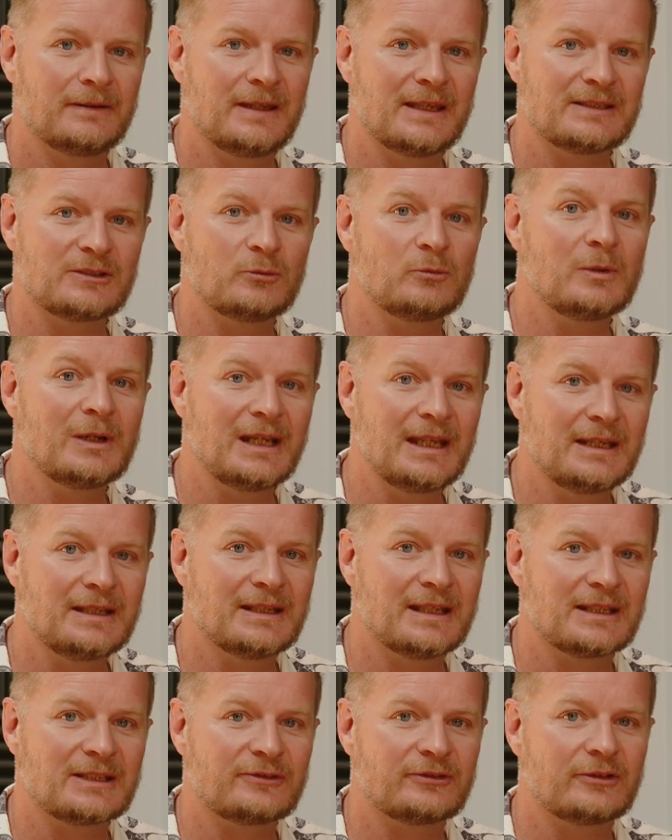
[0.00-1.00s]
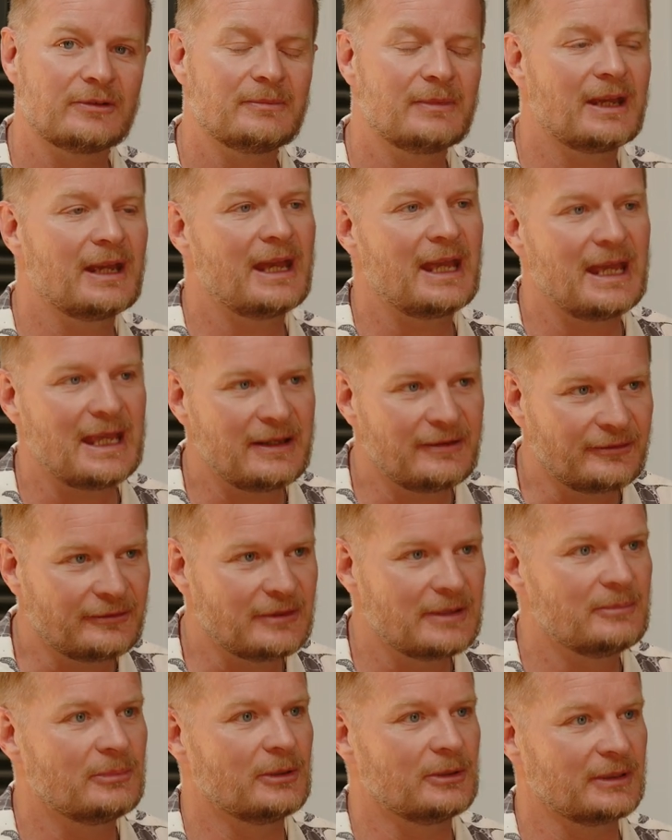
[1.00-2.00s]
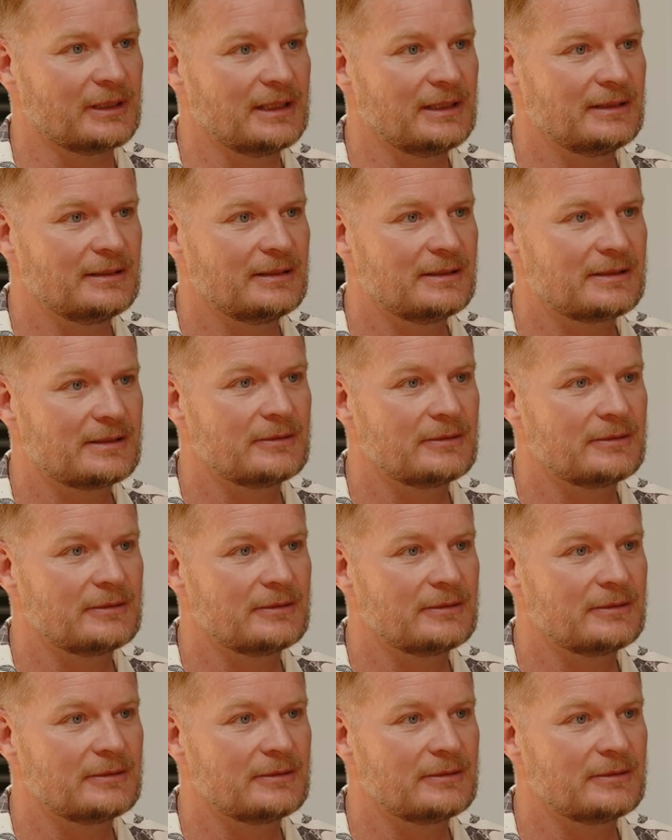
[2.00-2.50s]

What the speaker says: there's a willingness from everybody